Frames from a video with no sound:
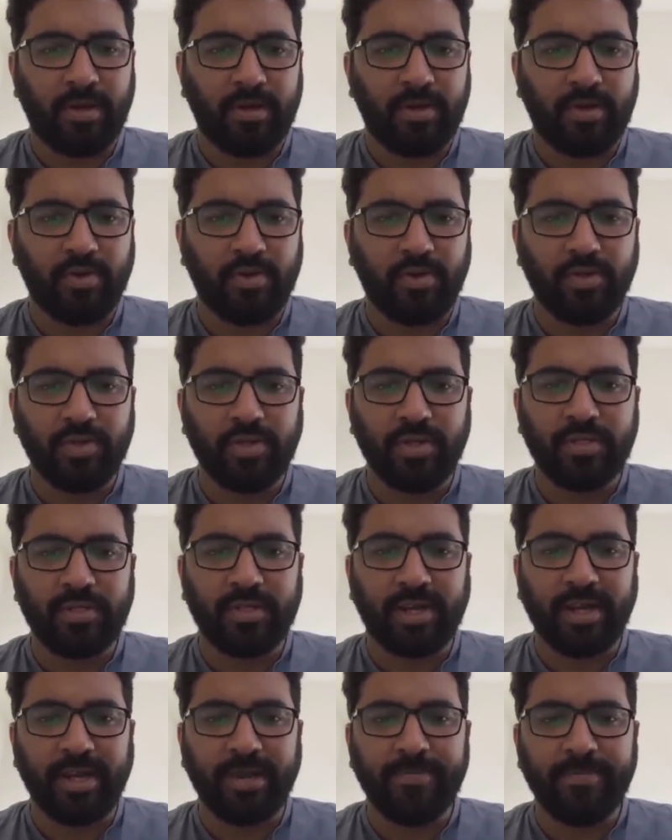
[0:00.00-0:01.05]
Truth is
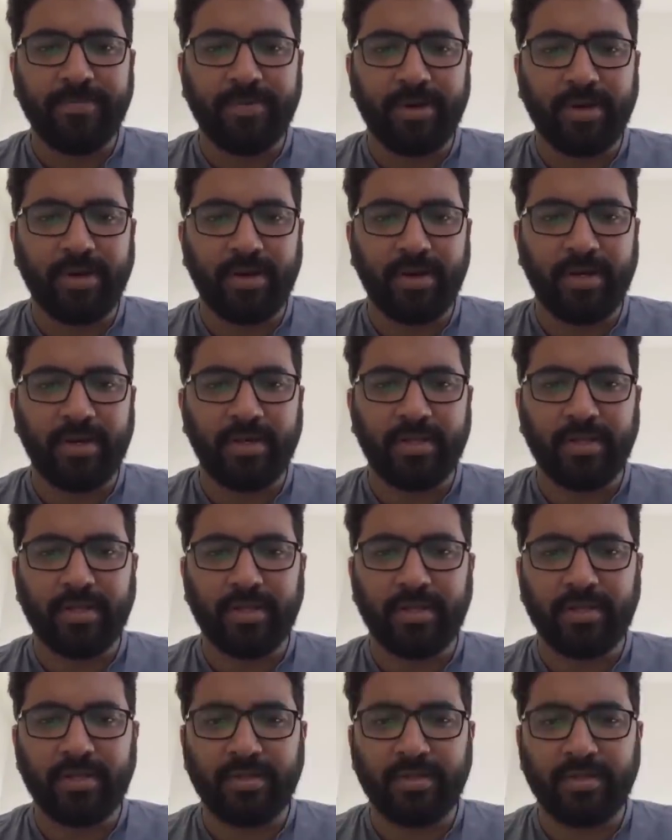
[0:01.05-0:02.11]
Triumph, uh,
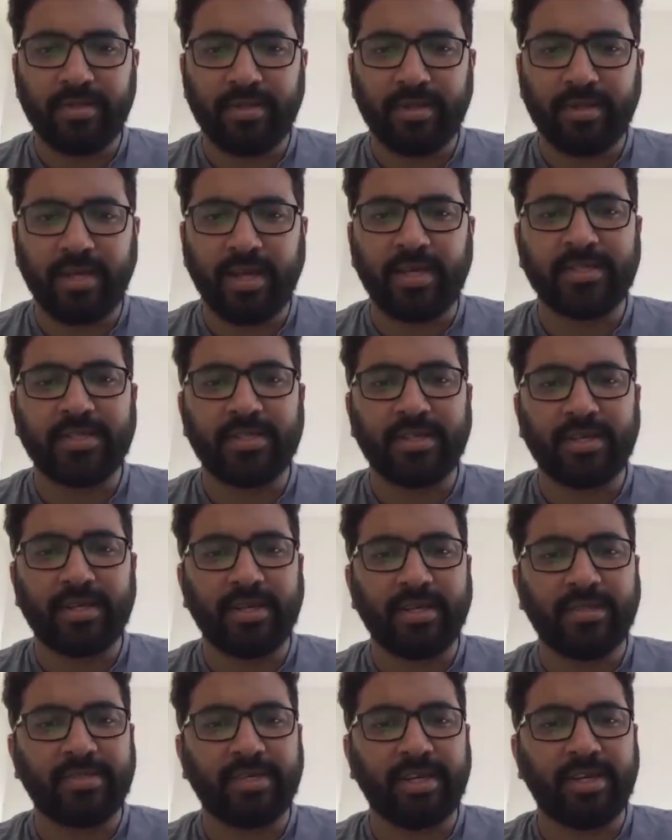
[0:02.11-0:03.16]
the last year
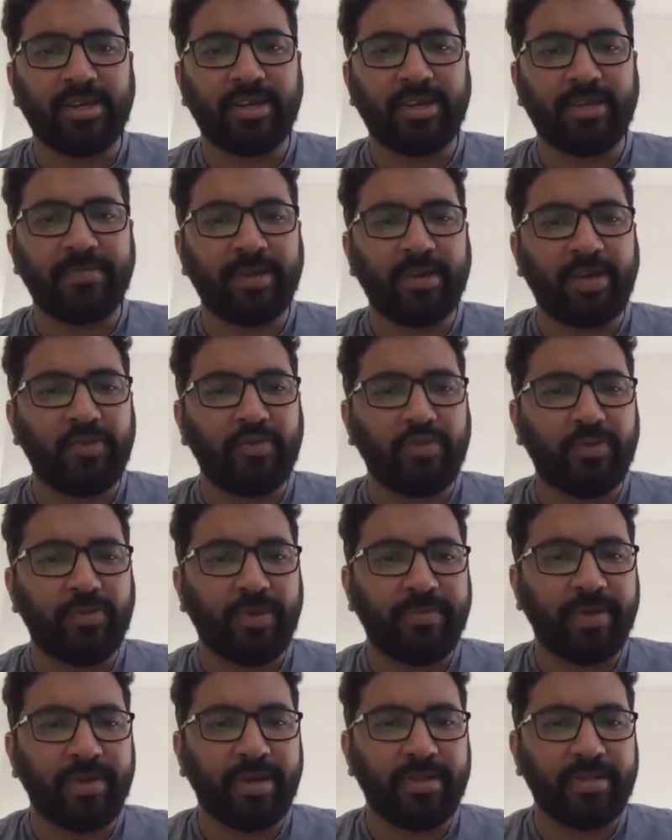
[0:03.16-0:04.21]
essay topic, how to
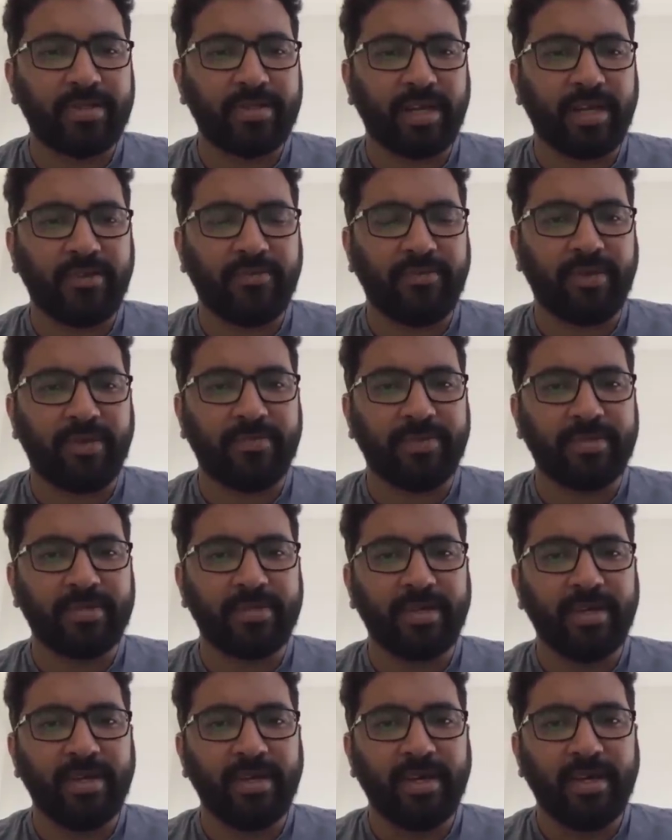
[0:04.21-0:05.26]
prepare these kind of topics.
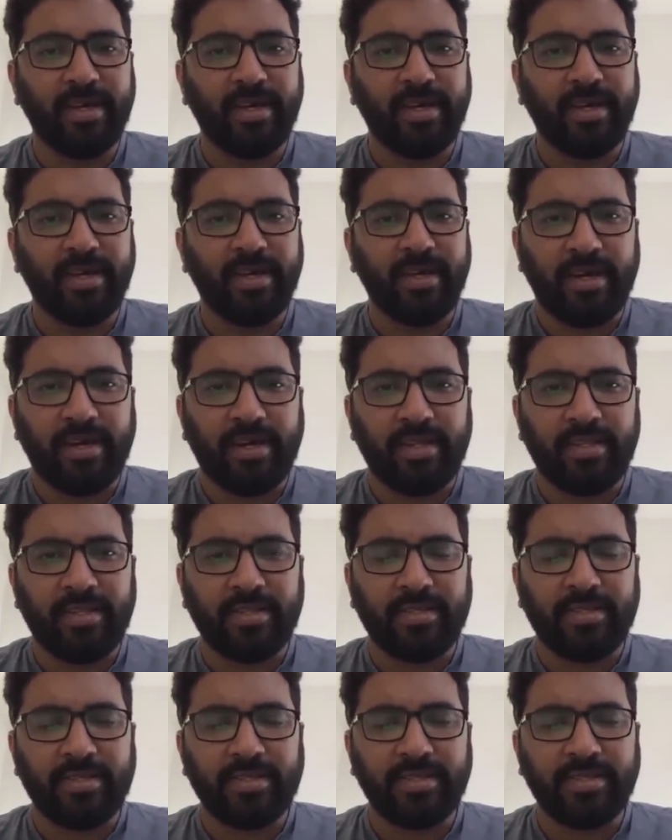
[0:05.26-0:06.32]
Uh,
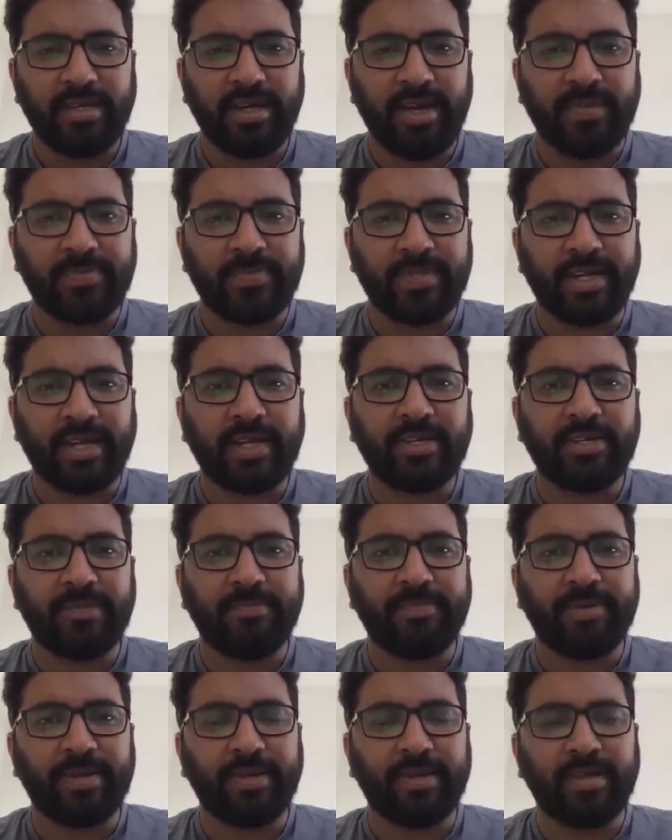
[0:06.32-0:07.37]
this is an abstract
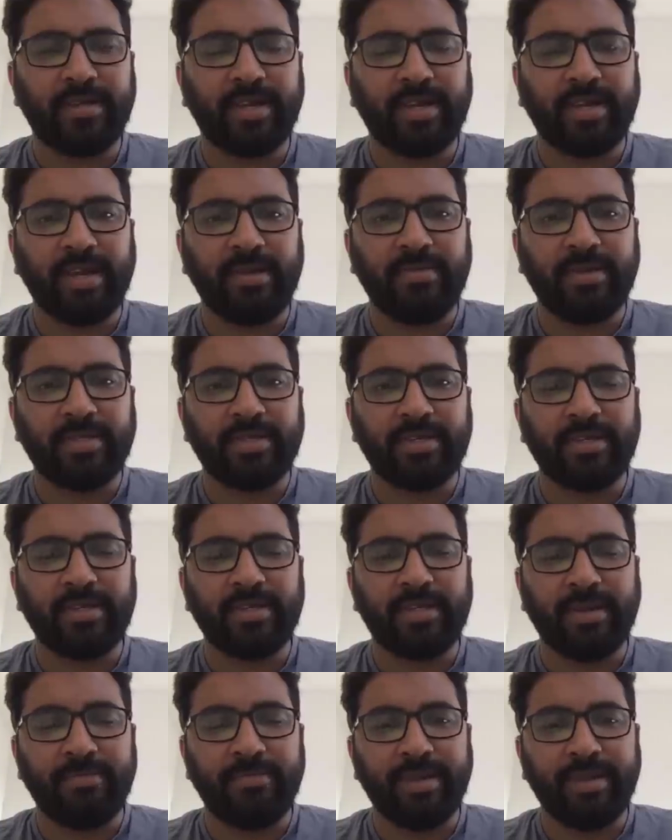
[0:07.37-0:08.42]
topic. There can be certain
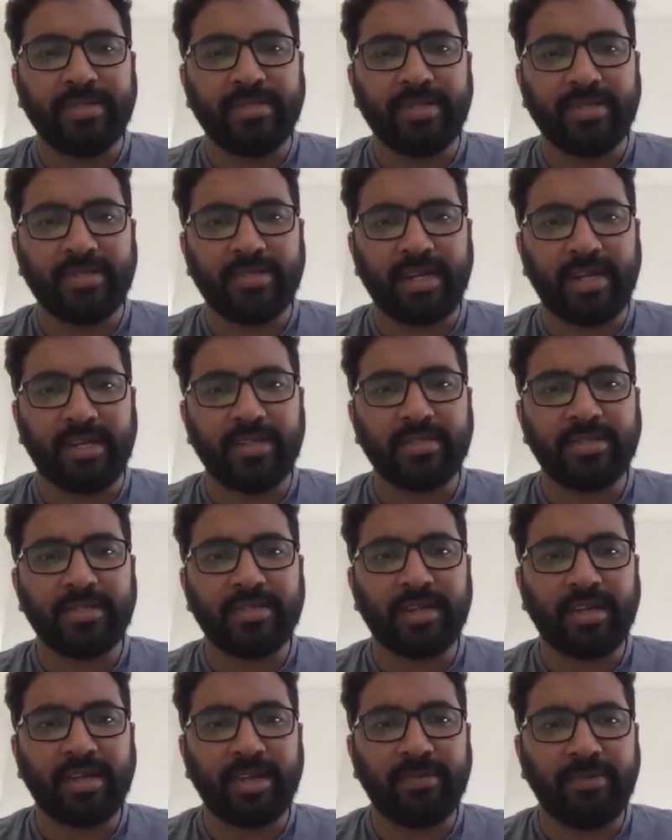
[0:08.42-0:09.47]
templates and strategies
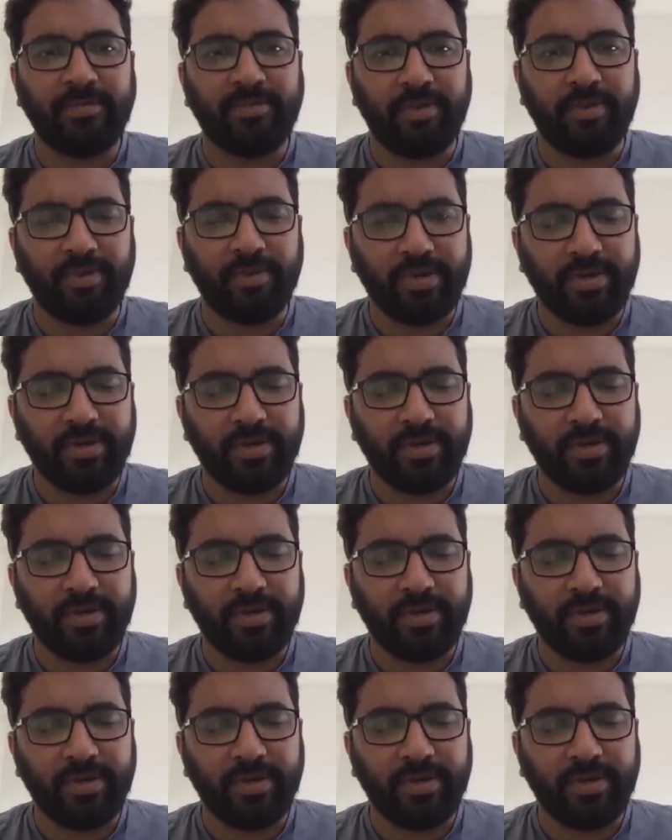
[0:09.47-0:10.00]
that can be followed.